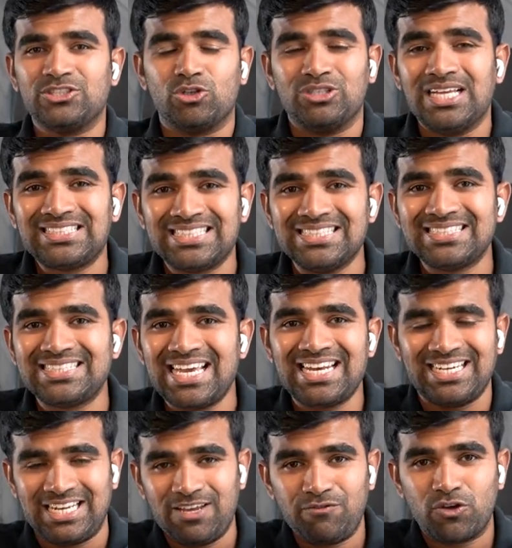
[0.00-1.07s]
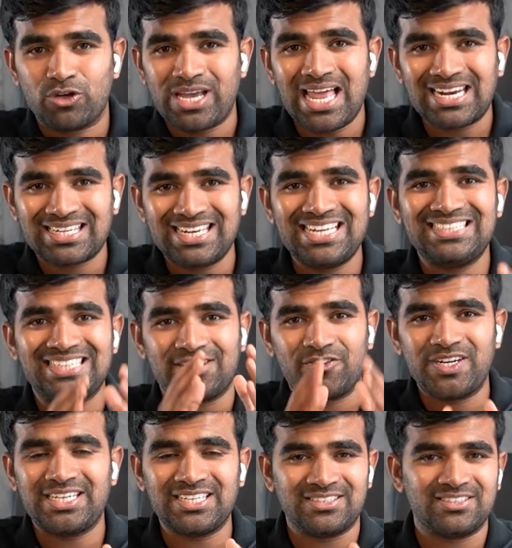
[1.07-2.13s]
So that's insane. If you calculate the
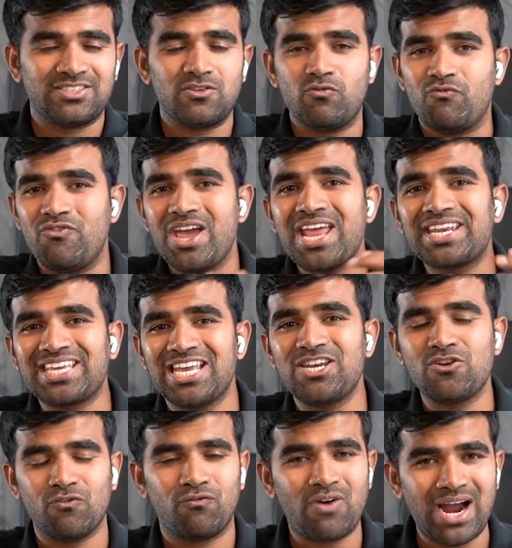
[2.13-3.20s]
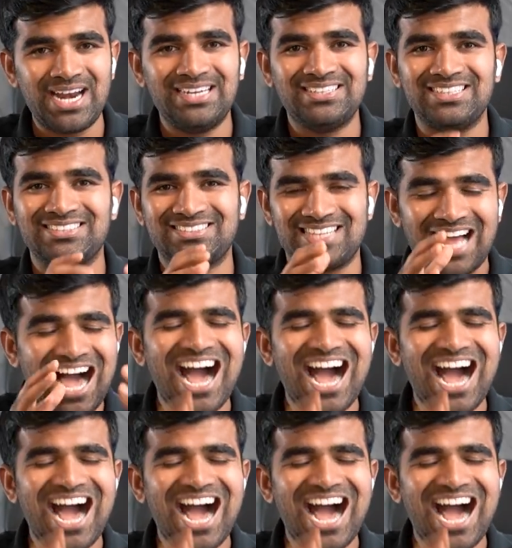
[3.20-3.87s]
returns, where can you find this